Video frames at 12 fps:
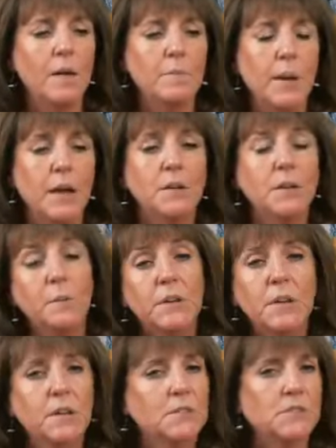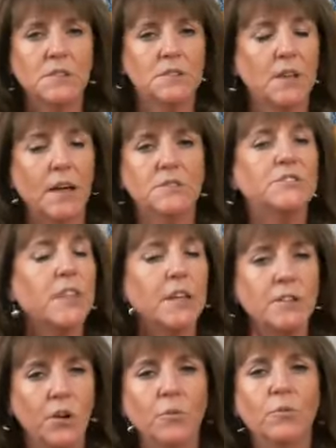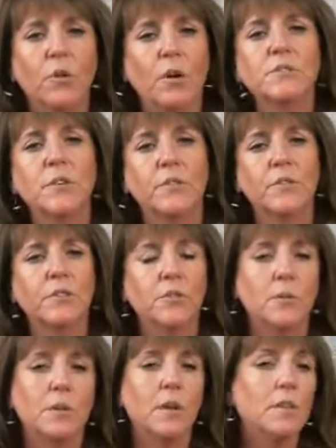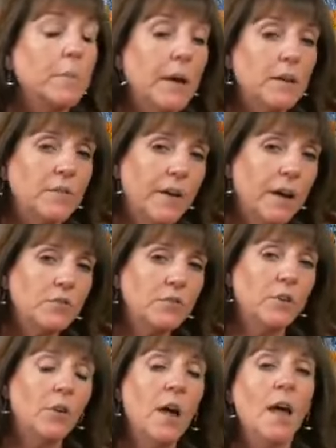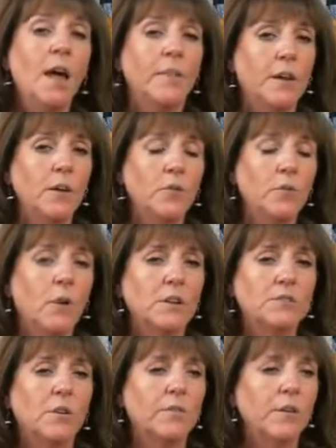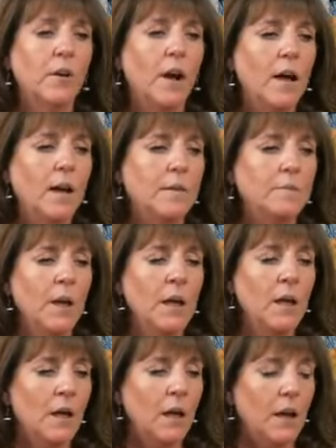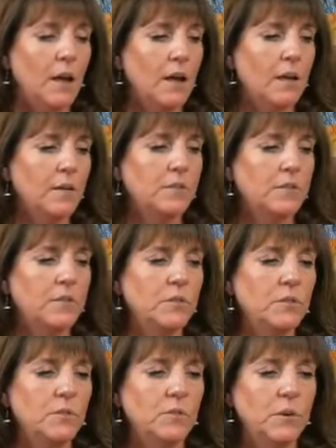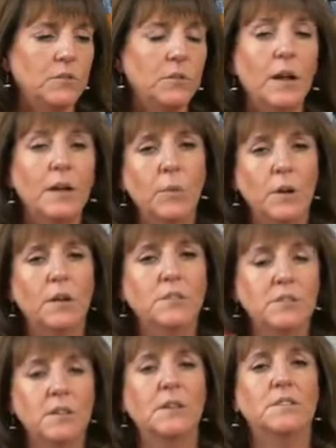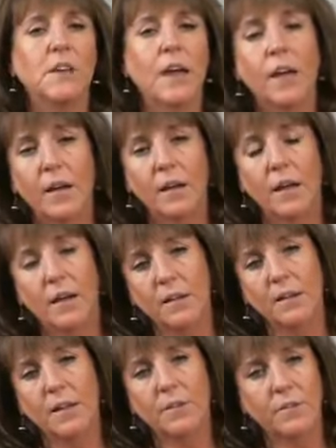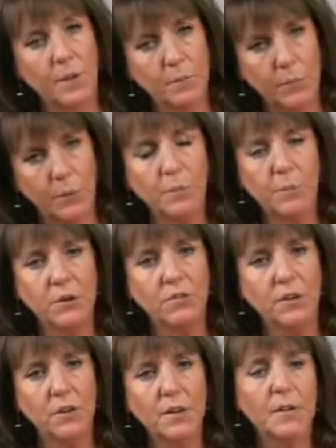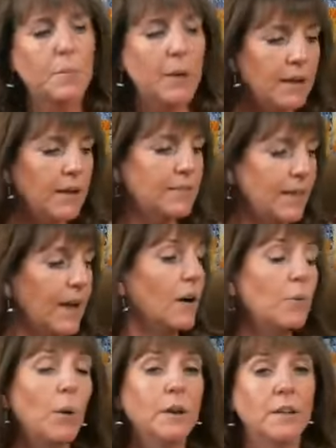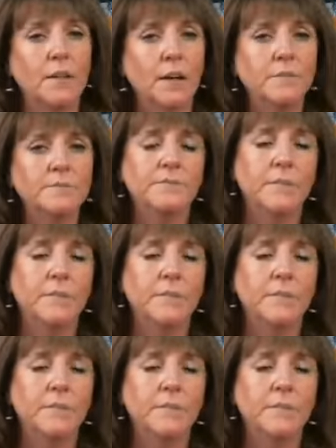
Banyan Batik's designs. They don't cross over to another manufacturer. They don't cross over to anyone else unless I give them permission. But they are one and done.